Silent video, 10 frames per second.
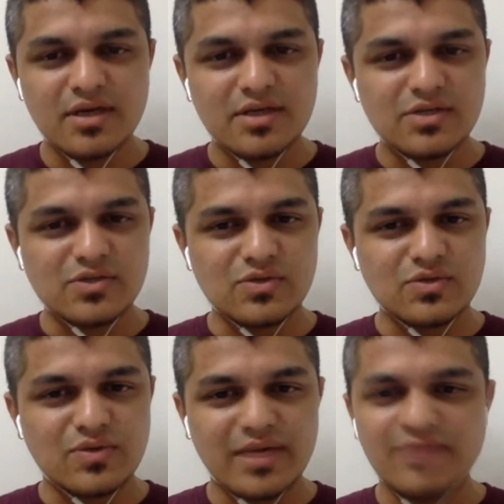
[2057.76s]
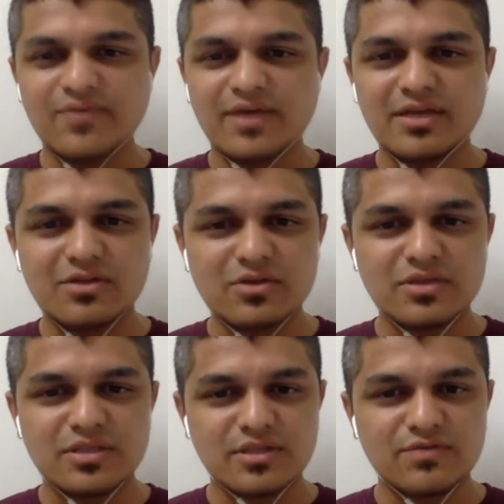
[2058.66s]
So, any final
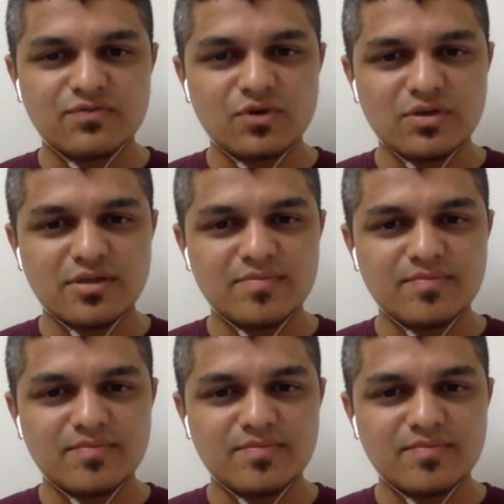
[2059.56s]
thoughts for them?